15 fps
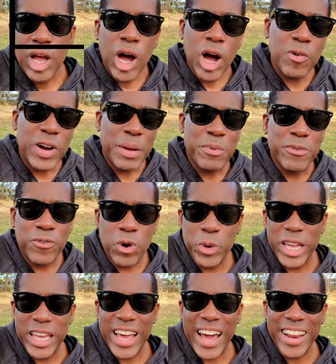All right, before we
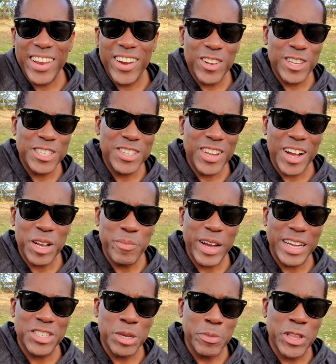get out of here, let's talk
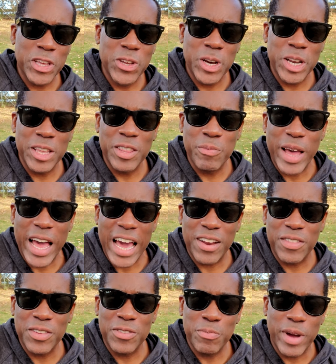about some of the good and the bad
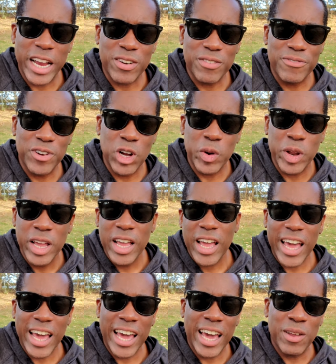of this microphone.
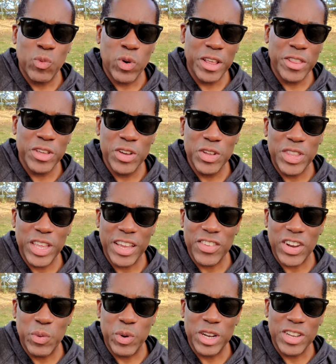And one of the good things
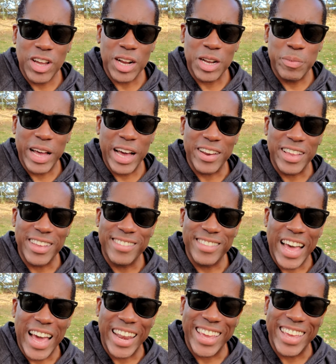that I want to talk about is
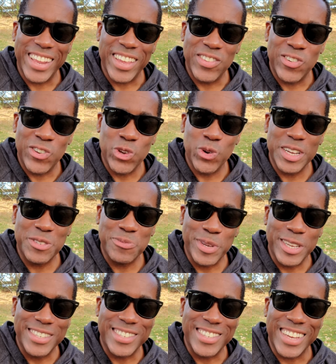that it is
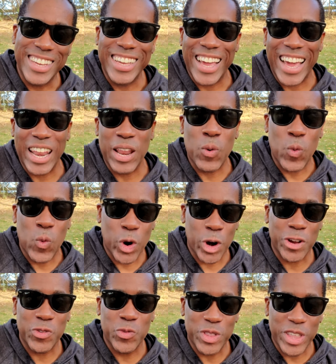USB-C and it
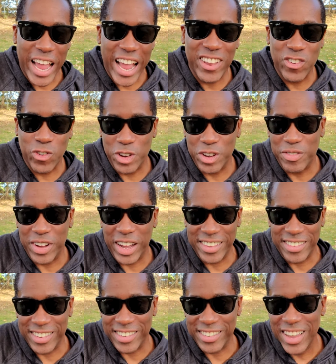works with Android devices.